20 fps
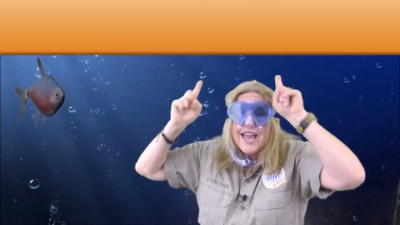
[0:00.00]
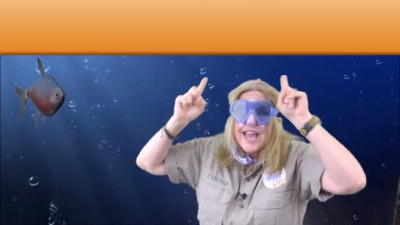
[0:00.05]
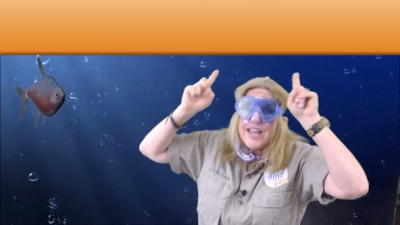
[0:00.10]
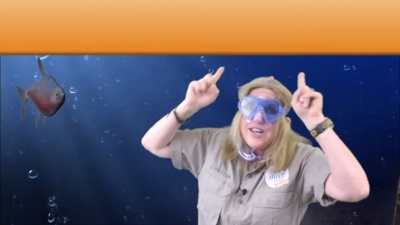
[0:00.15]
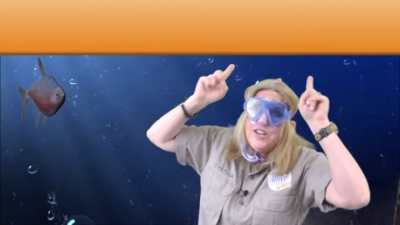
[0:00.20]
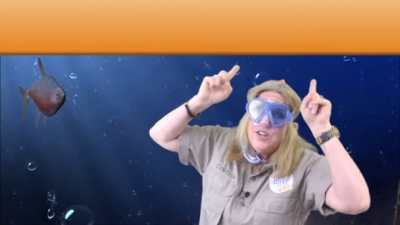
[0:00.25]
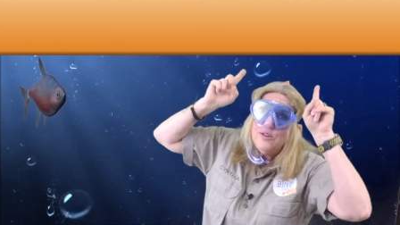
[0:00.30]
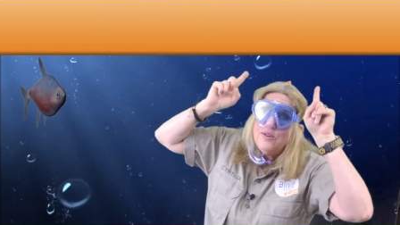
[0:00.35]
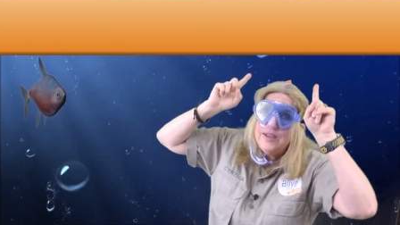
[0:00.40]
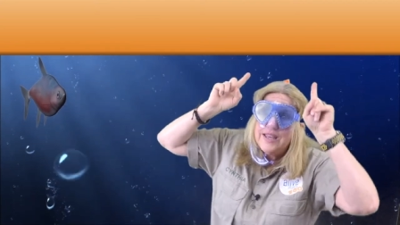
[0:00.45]

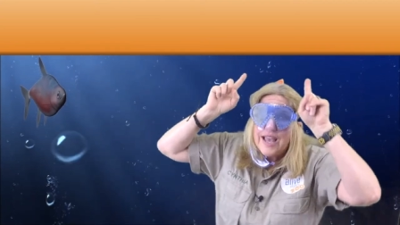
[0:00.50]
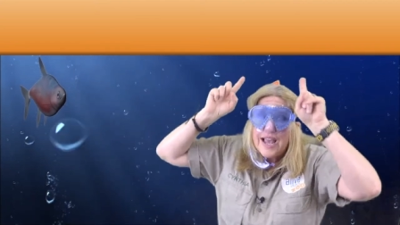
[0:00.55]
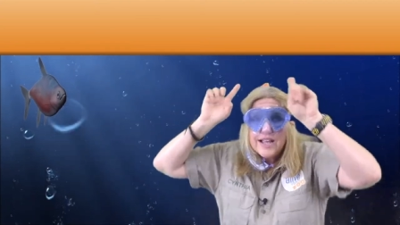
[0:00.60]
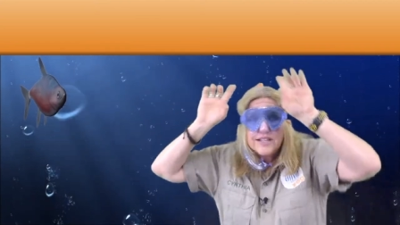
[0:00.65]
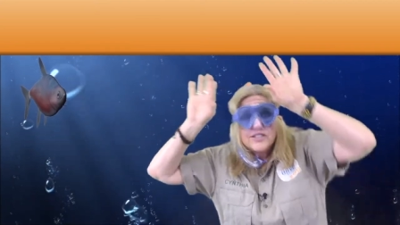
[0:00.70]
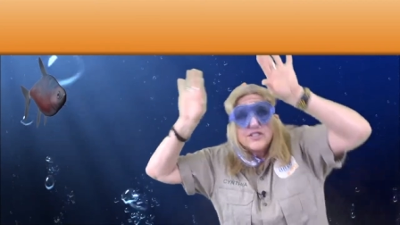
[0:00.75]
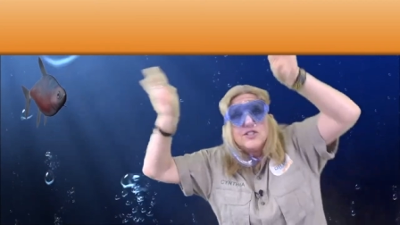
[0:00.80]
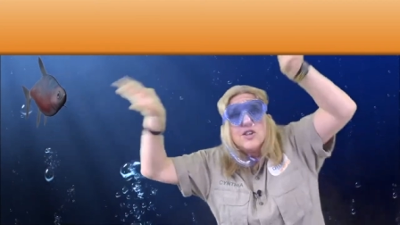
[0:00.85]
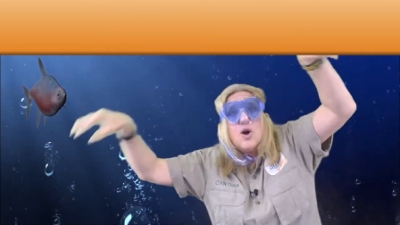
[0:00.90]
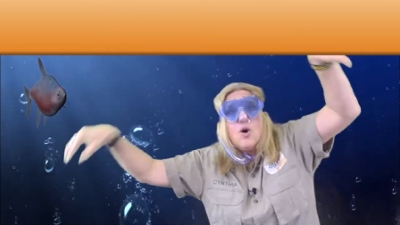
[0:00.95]
and you
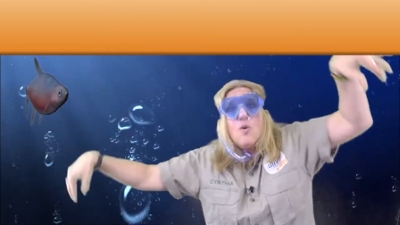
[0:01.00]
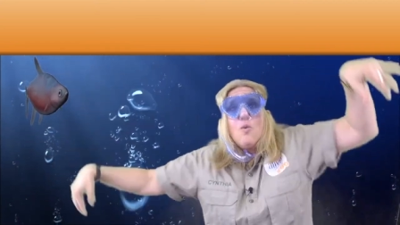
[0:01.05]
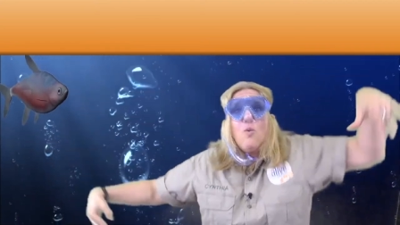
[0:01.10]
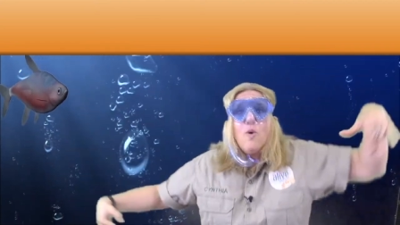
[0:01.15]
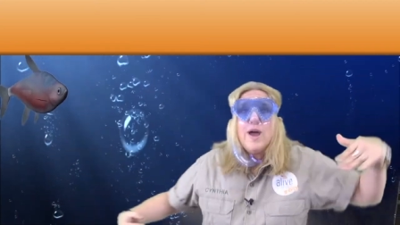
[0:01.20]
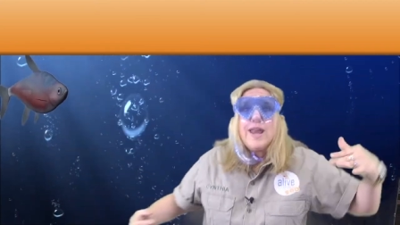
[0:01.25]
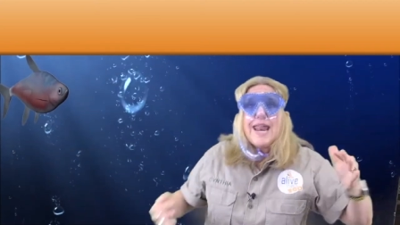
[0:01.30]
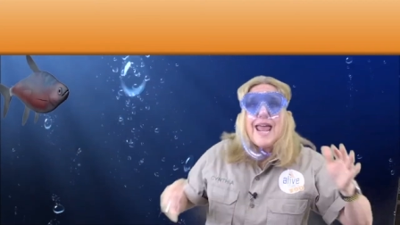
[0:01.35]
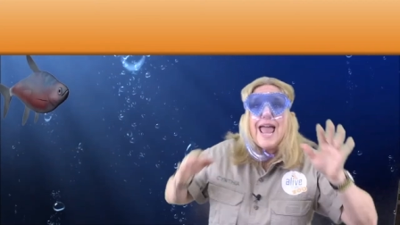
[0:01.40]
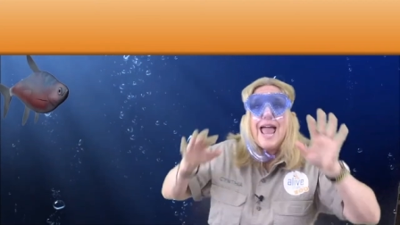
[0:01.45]
guess
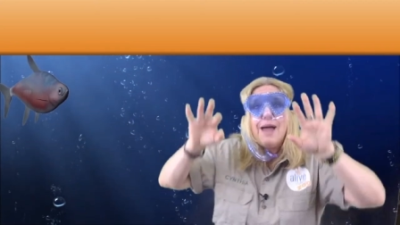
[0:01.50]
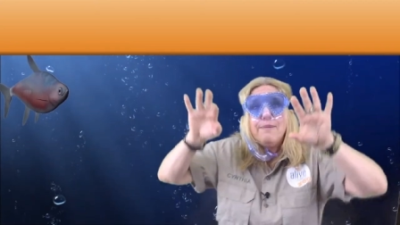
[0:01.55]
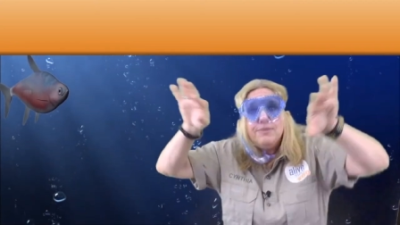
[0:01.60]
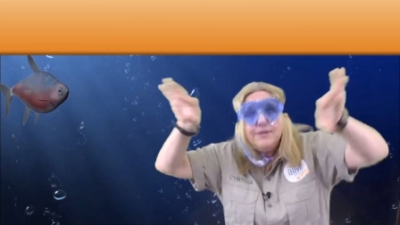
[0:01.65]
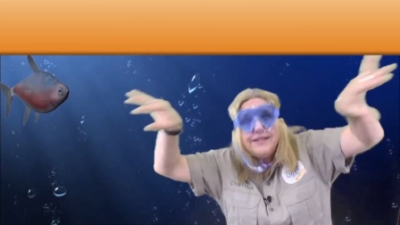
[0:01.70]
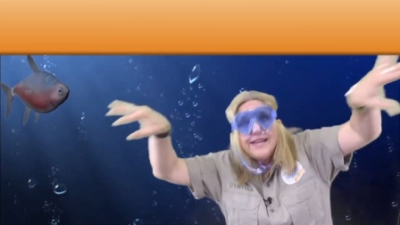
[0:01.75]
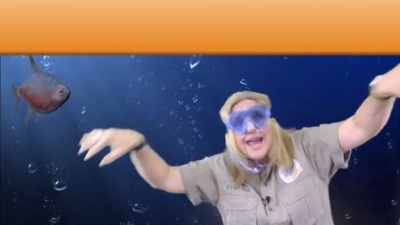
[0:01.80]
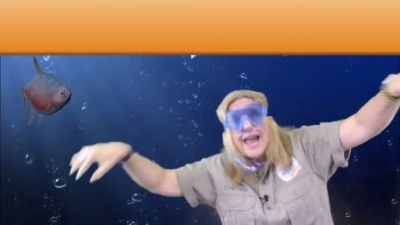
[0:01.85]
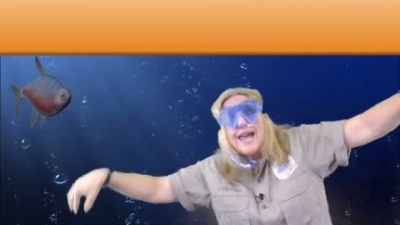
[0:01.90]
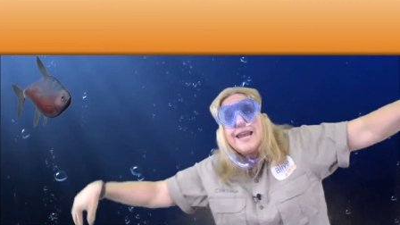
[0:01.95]
what
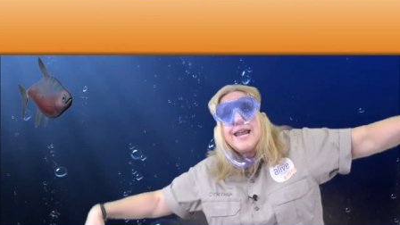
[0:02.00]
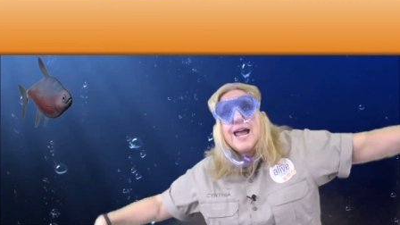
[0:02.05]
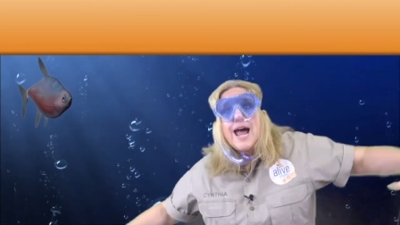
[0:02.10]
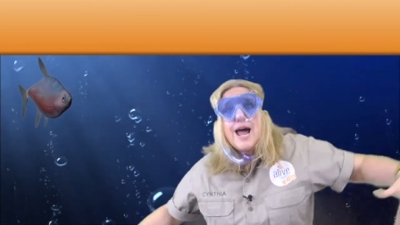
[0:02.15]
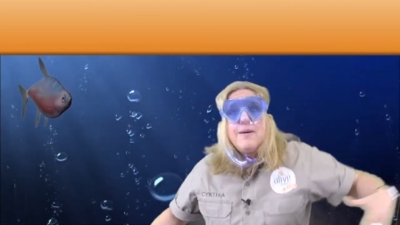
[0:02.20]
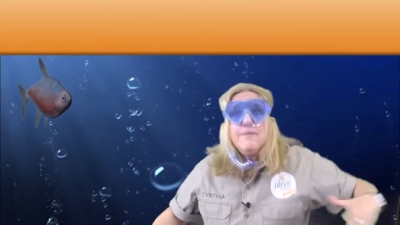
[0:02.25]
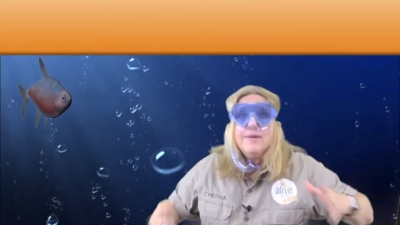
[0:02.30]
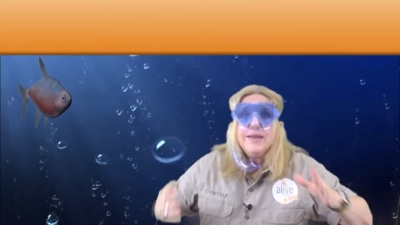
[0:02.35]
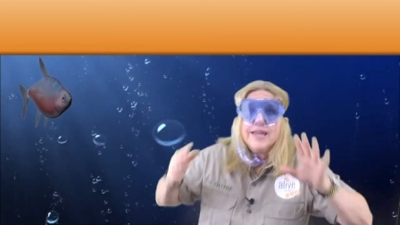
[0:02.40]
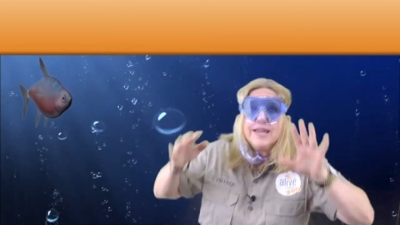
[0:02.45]
habitat
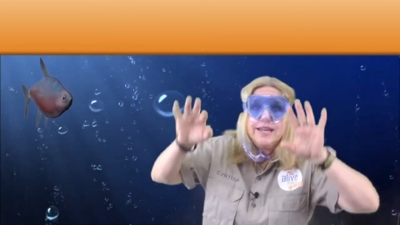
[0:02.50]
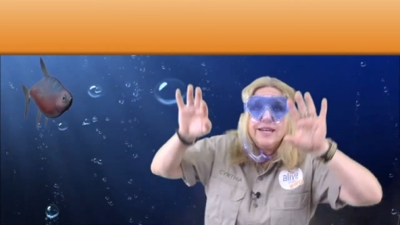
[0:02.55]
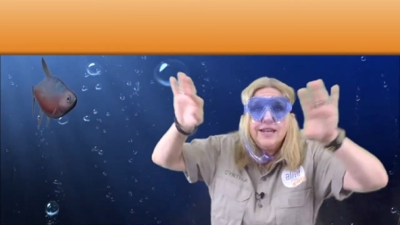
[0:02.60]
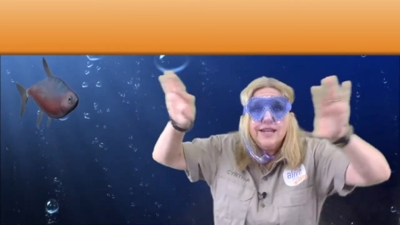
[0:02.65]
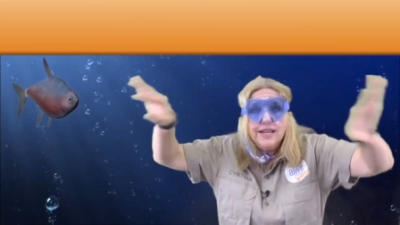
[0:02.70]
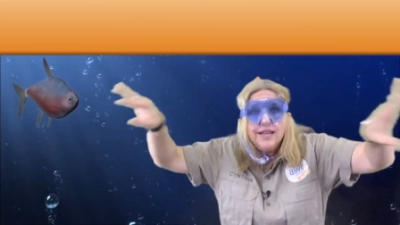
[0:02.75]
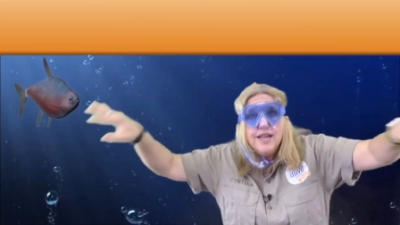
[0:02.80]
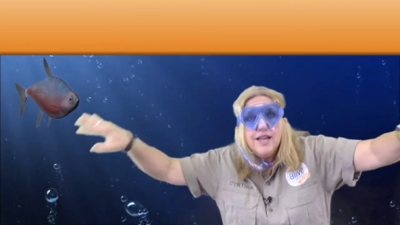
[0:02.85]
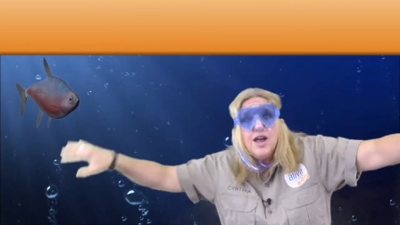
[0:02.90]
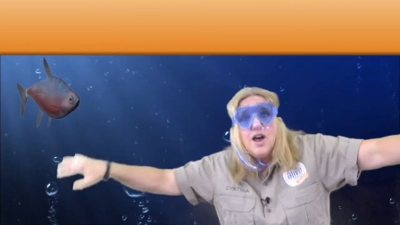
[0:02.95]
I'm in.
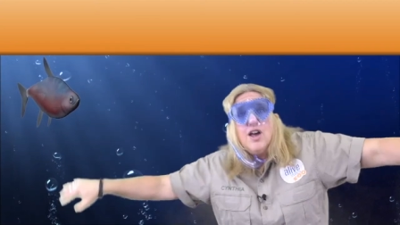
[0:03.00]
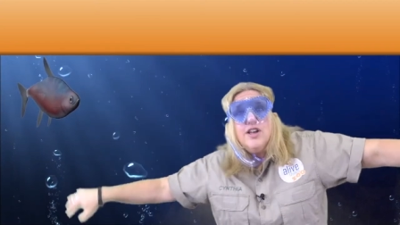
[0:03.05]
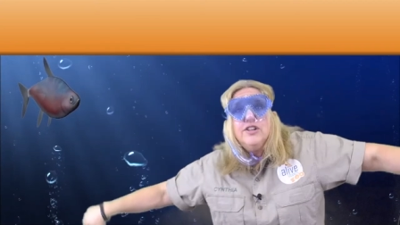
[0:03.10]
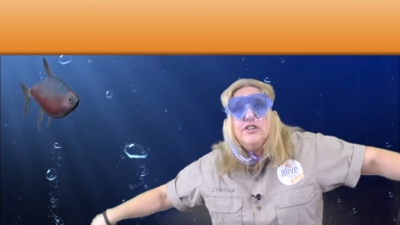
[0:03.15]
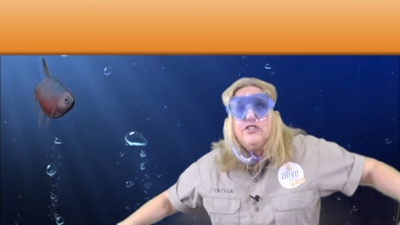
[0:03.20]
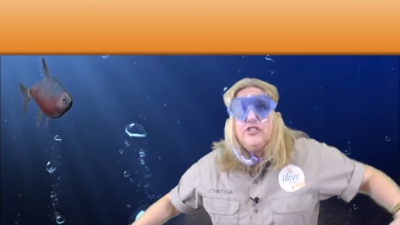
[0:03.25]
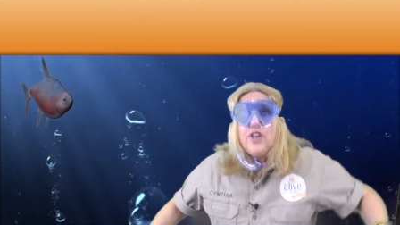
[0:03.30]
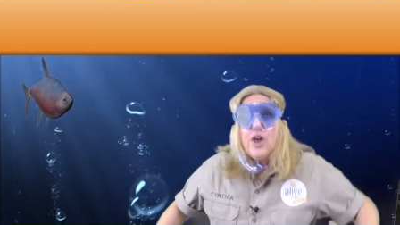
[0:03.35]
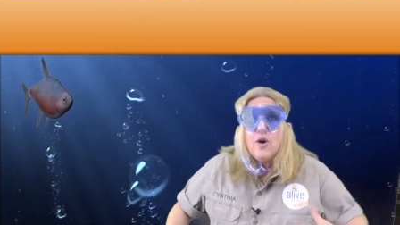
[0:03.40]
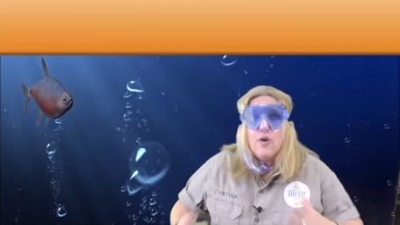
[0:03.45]

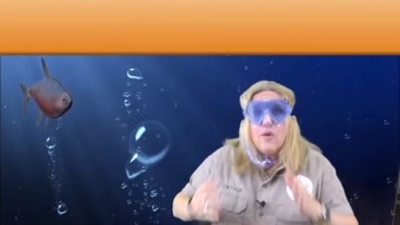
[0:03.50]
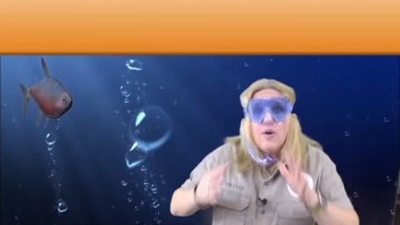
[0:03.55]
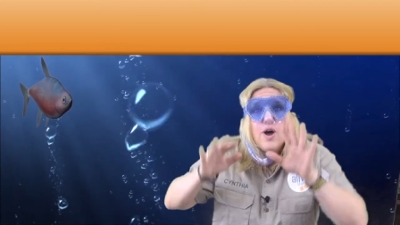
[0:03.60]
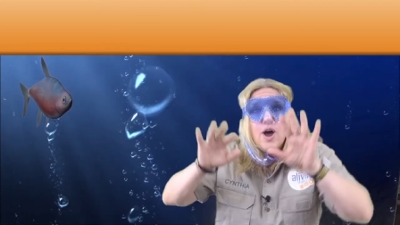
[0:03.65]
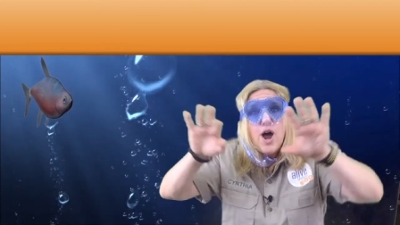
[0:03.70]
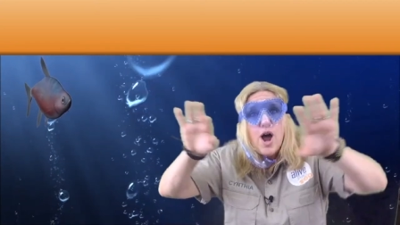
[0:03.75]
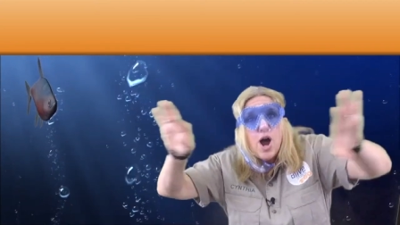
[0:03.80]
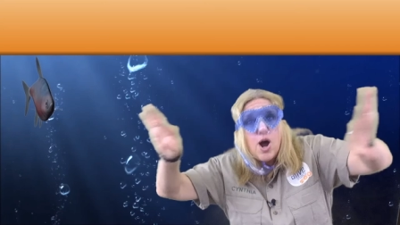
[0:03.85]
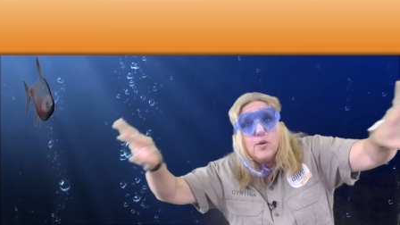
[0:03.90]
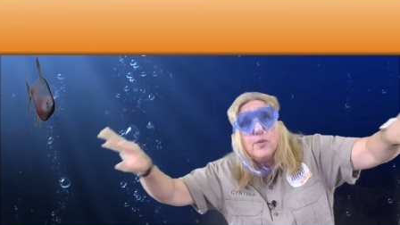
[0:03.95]
So,
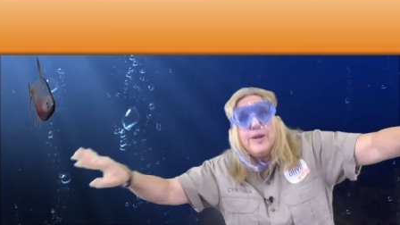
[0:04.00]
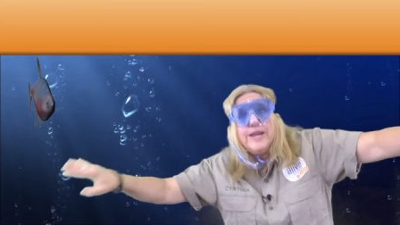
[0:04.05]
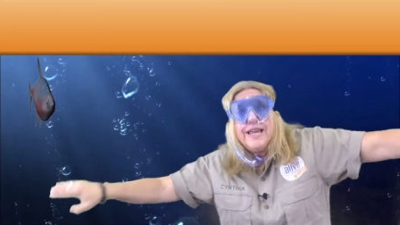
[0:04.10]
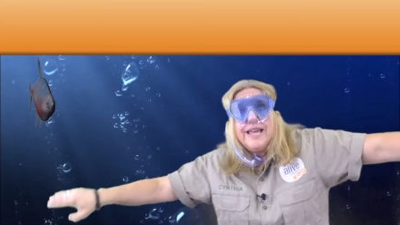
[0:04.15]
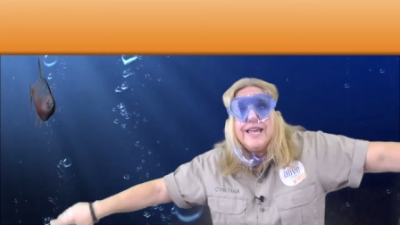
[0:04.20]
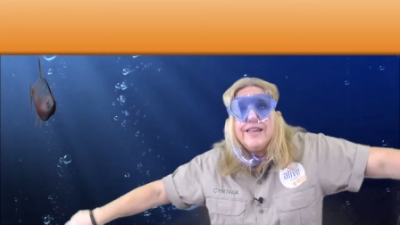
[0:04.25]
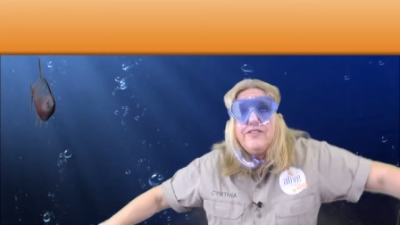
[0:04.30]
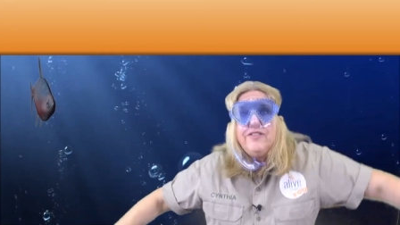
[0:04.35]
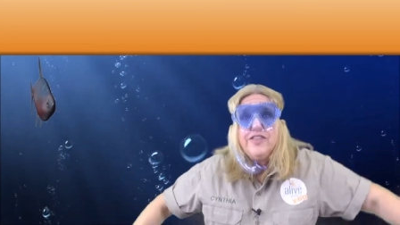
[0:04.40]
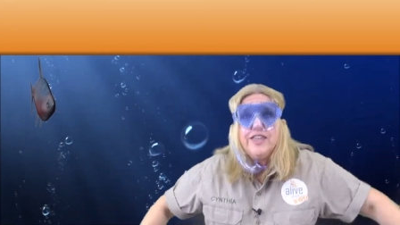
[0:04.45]
are we
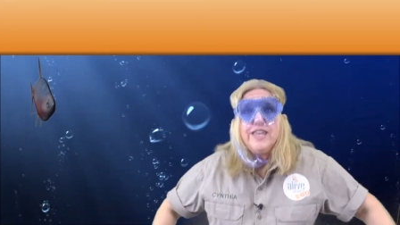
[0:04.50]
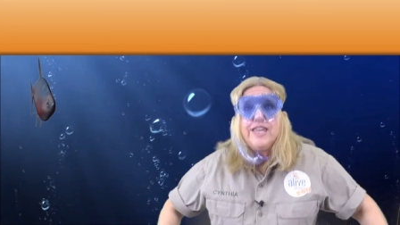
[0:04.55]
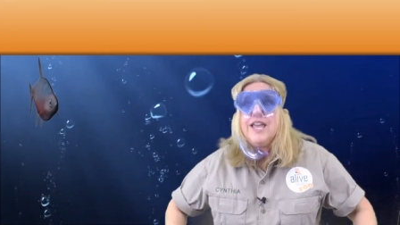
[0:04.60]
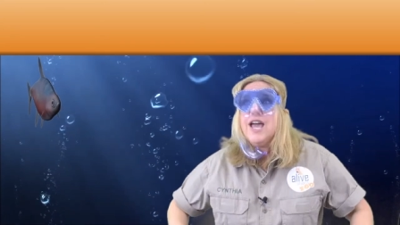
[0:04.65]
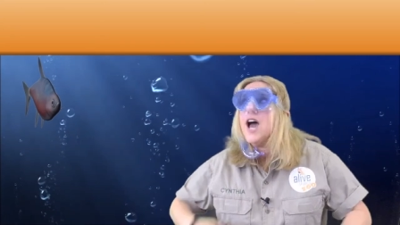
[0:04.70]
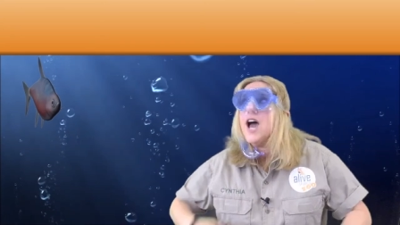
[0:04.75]
in the